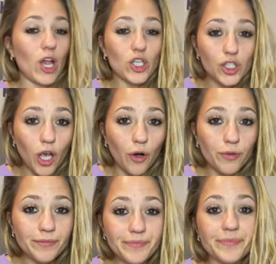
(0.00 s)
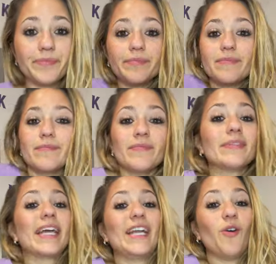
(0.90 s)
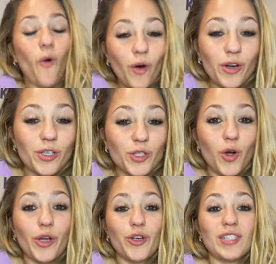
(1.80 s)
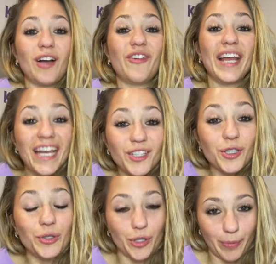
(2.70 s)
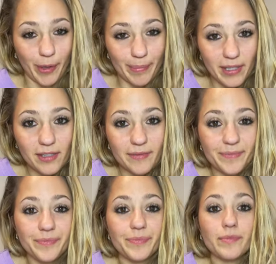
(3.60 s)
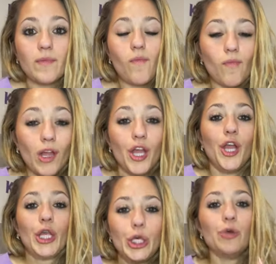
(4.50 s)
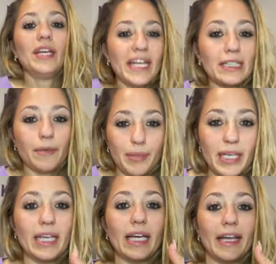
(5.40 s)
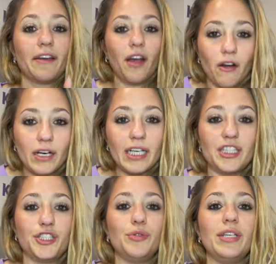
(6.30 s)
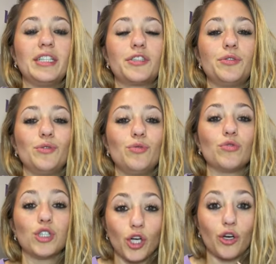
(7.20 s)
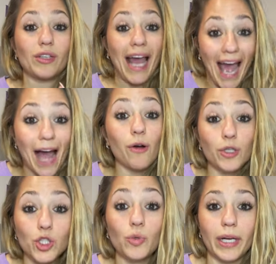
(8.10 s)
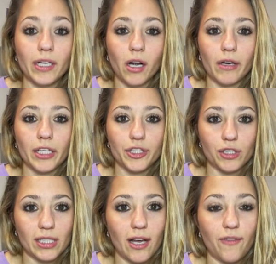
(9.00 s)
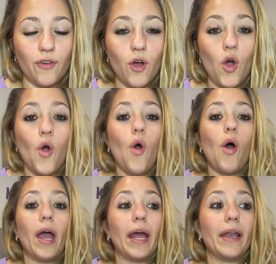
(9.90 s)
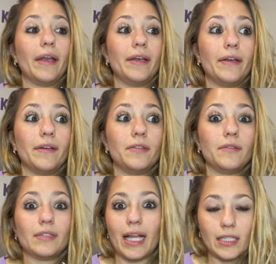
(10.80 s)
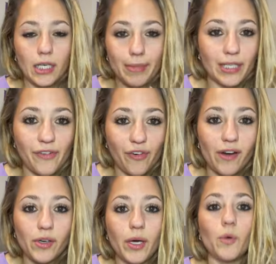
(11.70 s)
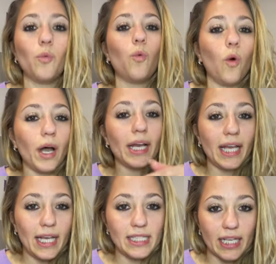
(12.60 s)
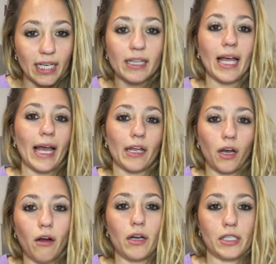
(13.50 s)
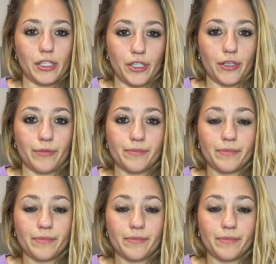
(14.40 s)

So, in order to talk yourself into your purpose, you need to be encouraged. You need to learn how to encourage yourself. And that's going to be different for everyone. What is it that encourages you?